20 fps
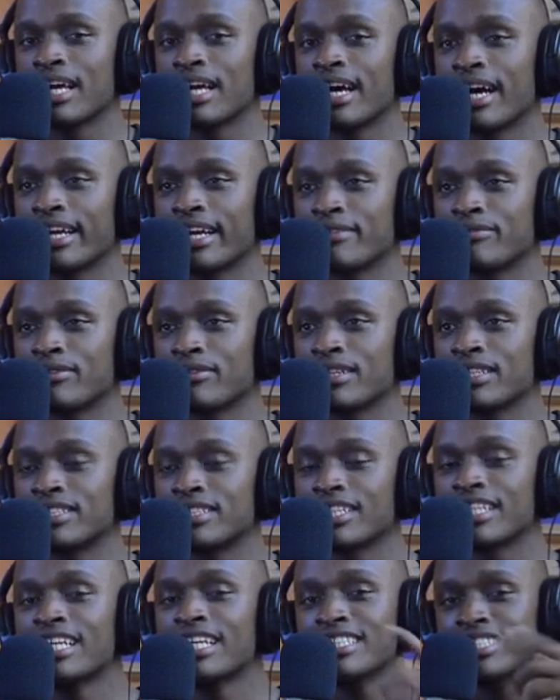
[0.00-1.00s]

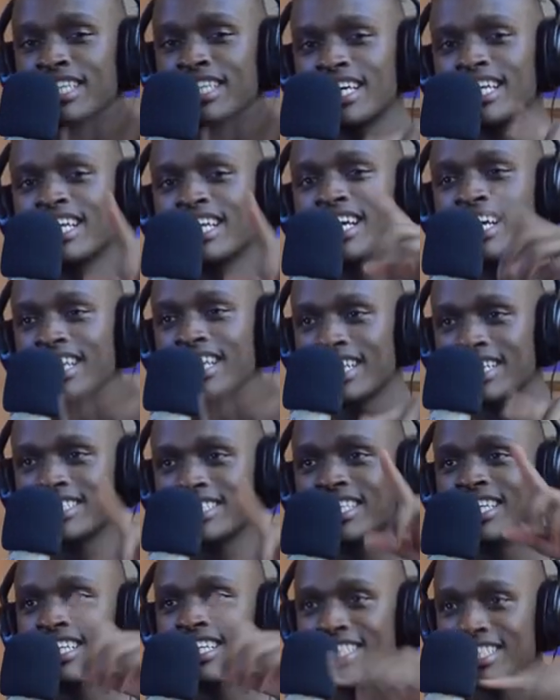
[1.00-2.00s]
Unfiltered.
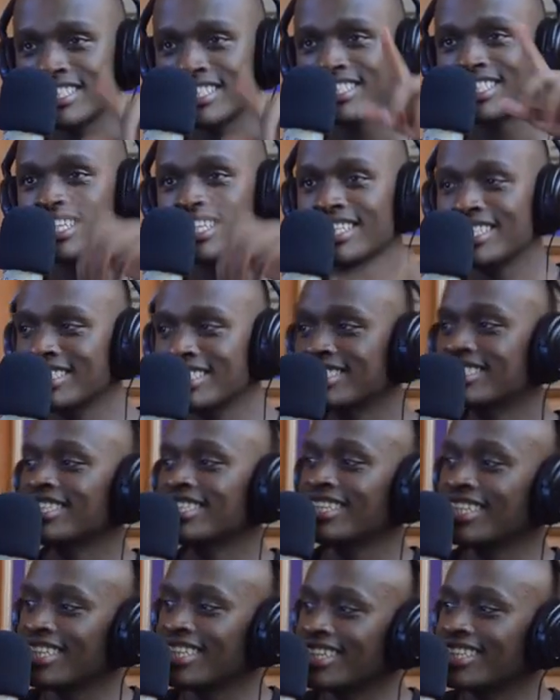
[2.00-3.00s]
Unfiltered.
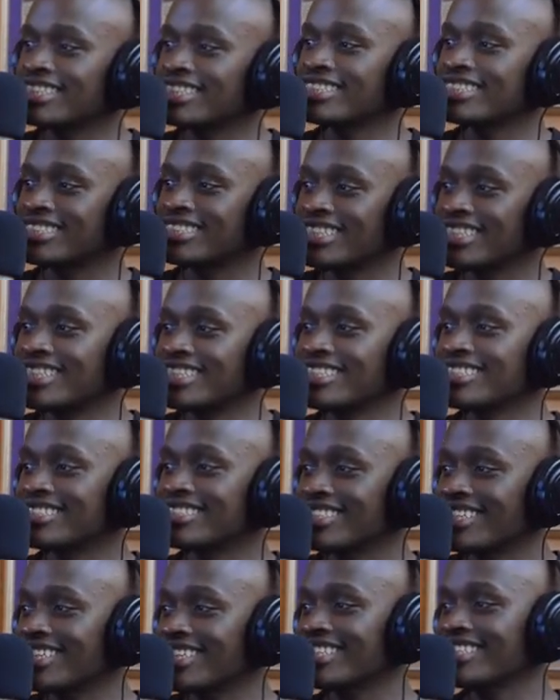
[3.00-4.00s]
Is that the song you
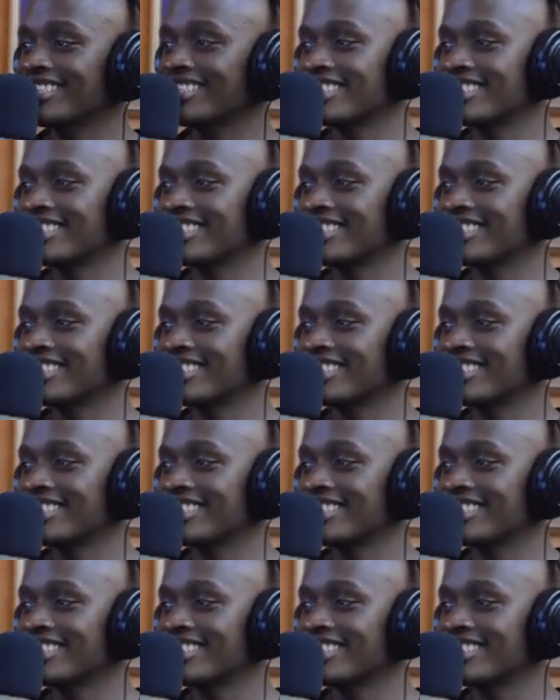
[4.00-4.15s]
want?